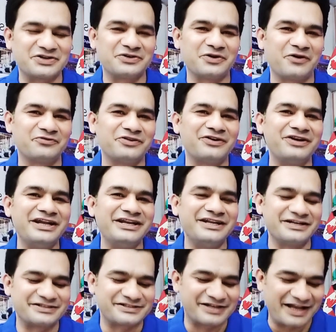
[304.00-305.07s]
of the
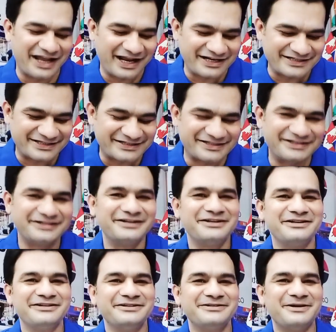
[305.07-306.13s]
reading text.
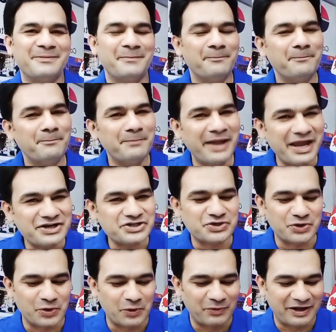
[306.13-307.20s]
Make
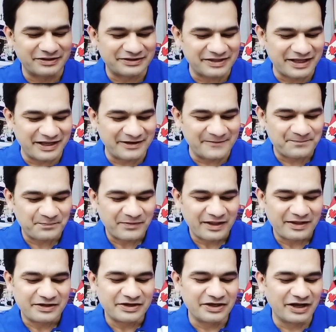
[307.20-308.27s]
sure one thing,
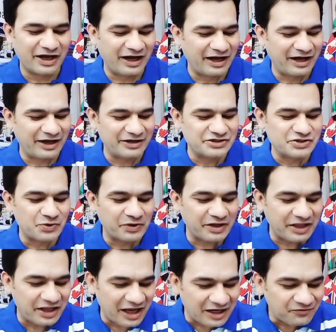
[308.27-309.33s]
you
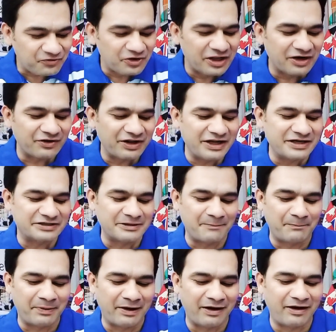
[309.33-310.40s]
carefully read the
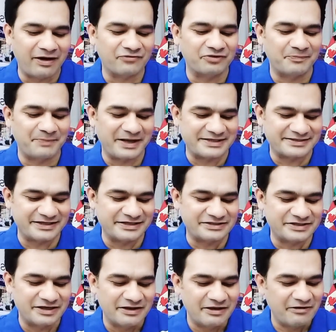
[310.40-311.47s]
part of the
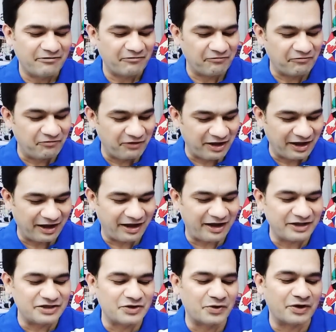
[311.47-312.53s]
passage
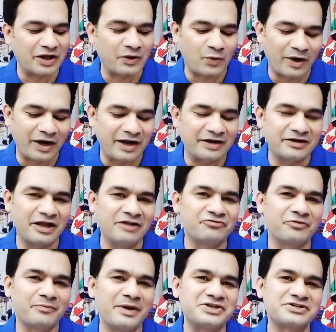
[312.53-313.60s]
where your required
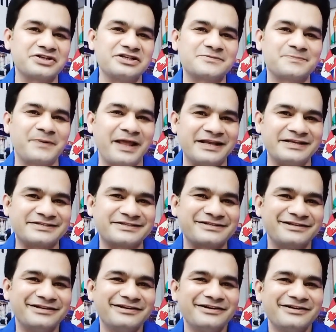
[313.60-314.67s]
information is placed.
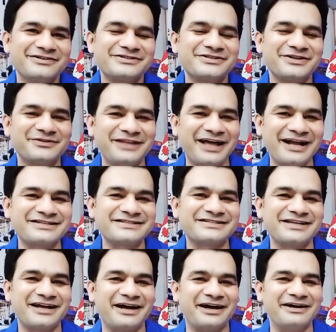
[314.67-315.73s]
So that's
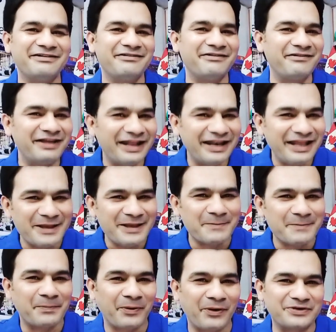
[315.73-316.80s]
a really
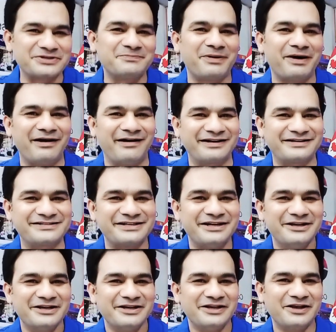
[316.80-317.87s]
important part.
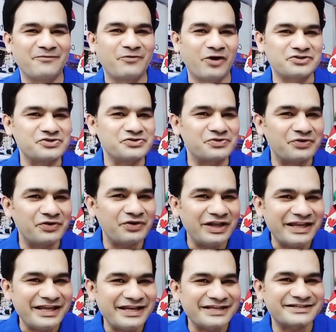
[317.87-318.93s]
You've got to
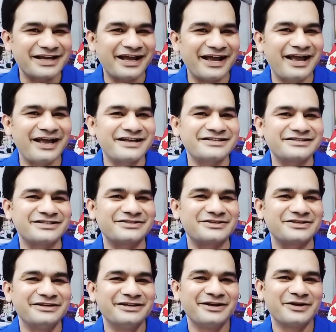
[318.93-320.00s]
reach
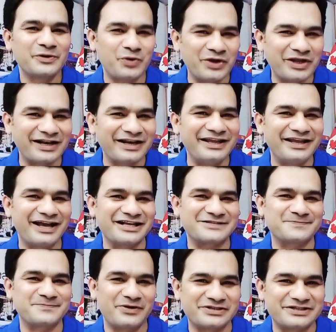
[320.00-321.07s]
as quickly as
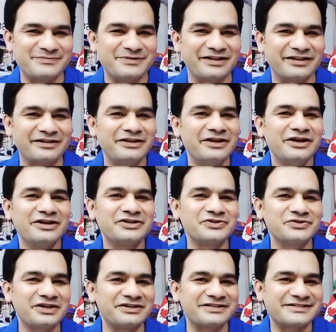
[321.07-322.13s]
possible to
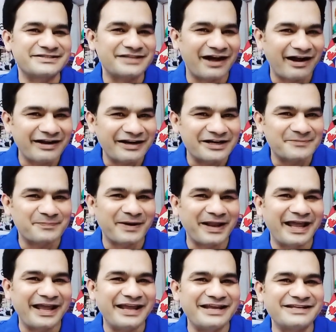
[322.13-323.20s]
the desired
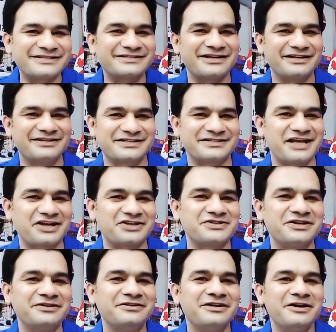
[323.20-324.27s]
place, the
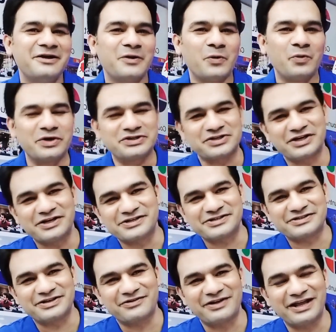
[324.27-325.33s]
section which
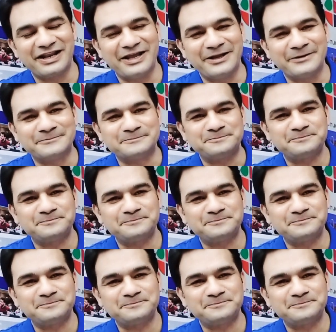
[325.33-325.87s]
is really